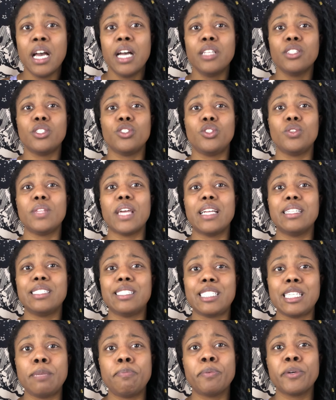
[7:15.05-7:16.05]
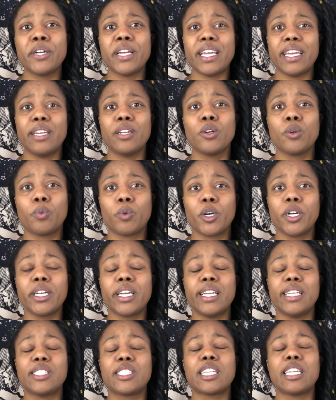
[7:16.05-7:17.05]
to do that deeper inner work
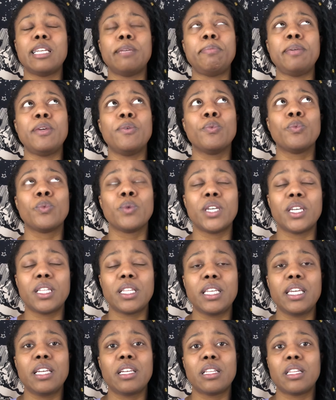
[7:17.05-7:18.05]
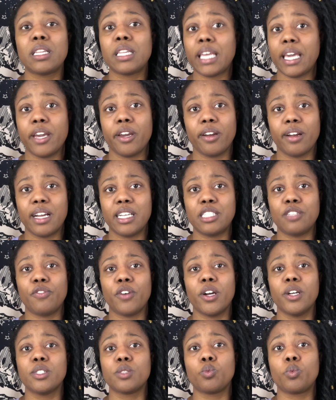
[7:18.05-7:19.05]
and it's gonna be really clear as
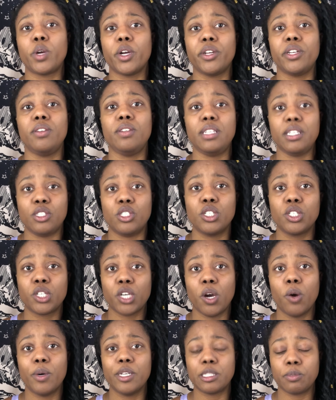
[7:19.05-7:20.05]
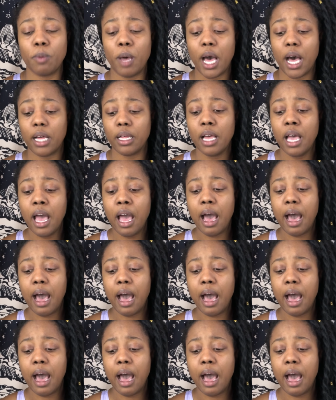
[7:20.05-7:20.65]
far as where you need to go as well.